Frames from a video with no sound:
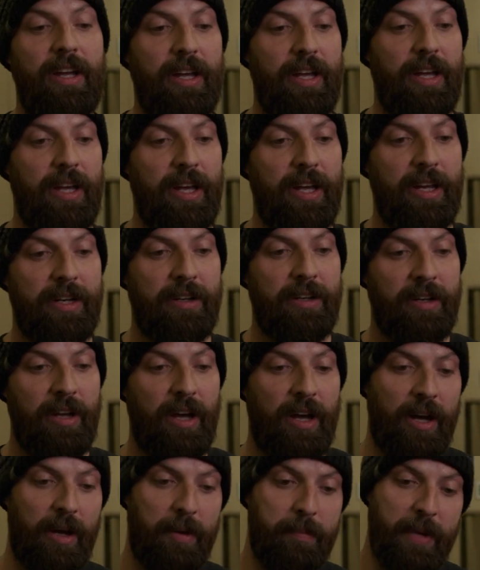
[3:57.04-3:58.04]
and
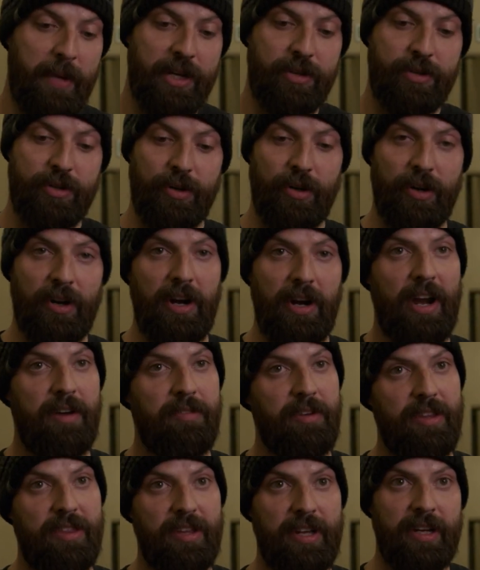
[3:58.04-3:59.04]
make sure
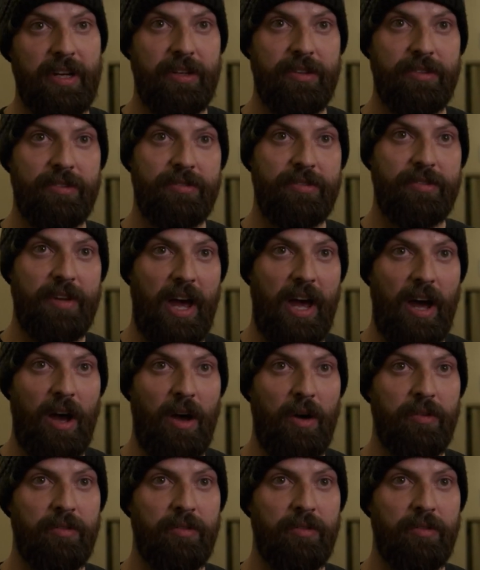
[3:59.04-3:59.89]
everything is out